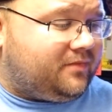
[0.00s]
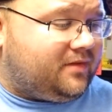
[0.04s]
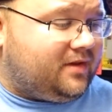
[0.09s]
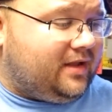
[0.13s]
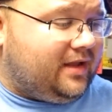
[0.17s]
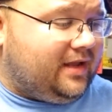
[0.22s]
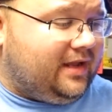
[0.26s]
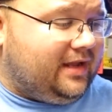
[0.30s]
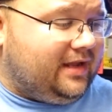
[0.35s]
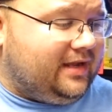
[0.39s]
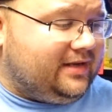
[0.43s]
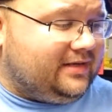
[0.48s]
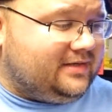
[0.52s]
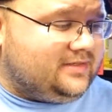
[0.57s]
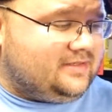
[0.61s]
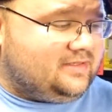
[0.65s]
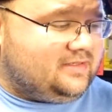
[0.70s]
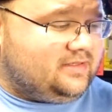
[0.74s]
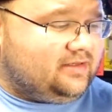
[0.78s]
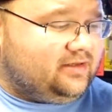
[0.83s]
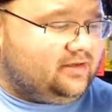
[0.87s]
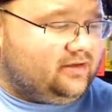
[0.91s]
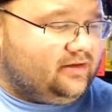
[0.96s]
And
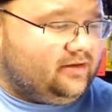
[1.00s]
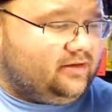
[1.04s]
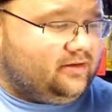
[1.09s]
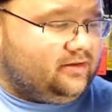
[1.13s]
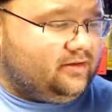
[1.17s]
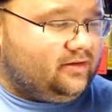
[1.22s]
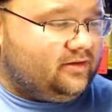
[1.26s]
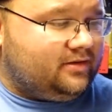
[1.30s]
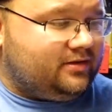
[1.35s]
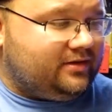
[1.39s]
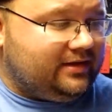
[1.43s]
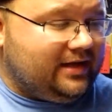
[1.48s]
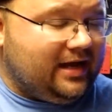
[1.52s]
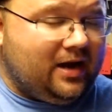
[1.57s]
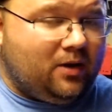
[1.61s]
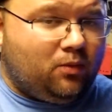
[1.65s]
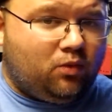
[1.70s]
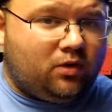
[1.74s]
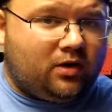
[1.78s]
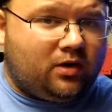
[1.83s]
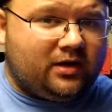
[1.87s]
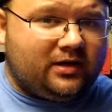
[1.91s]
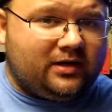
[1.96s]
yeah,
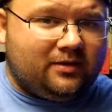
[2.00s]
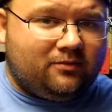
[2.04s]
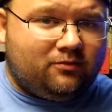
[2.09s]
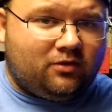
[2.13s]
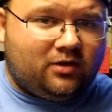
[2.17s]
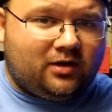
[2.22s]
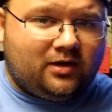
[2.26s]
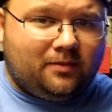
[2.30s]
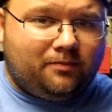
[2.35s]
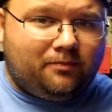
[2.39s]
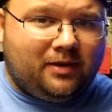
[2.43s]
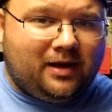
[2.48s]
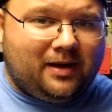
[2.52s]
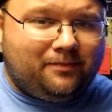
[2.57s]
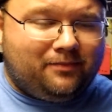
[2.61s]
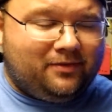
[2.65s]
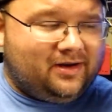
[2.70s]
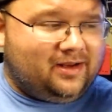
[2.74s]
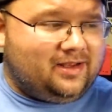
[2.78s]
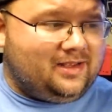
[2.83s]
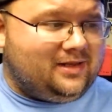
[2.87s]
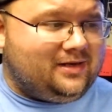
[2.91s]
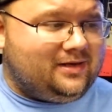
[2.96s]
we're gonna pop it
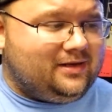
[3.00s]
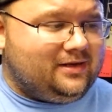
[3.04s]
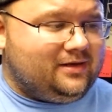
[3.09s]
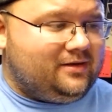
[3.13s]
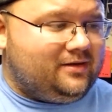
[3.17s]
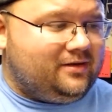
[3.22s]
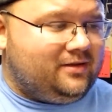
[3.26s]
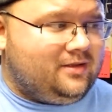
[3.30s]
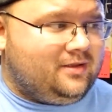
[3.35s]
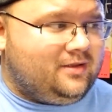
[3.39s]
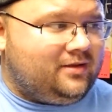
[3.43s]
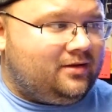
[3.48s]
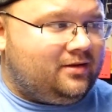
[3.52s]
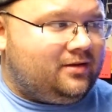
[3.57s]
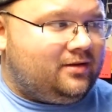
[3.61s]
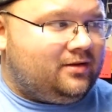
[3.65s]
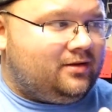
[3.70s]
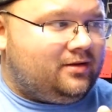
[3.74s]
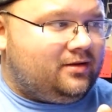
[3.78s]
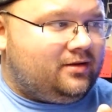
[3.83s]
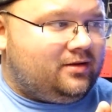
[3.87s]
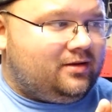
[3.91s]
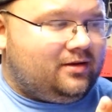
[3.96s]
in, and
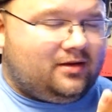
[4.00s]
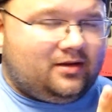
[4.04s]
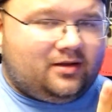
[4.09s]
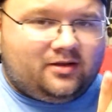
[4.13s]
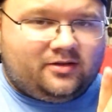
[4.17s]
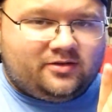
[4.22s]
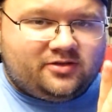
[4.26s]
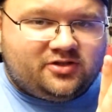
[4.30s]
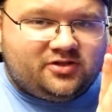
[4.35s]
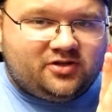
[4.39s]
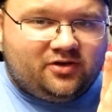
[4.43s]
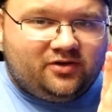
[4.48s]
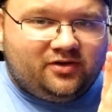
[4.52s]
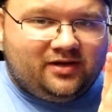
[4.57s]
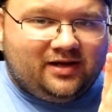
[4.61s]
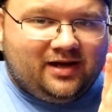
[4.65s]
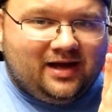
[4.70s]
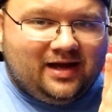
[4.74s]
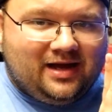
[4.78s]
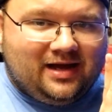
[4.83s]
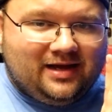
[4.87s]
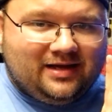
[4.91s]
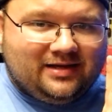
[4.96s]
I'll show you
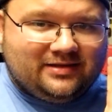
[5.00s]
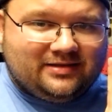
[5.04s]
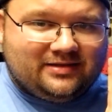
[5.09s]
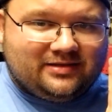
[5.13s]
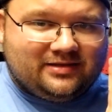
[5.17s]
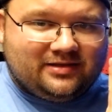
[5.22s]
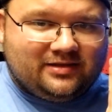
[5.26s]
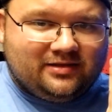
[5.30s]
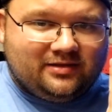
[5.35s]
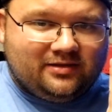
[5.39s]
guys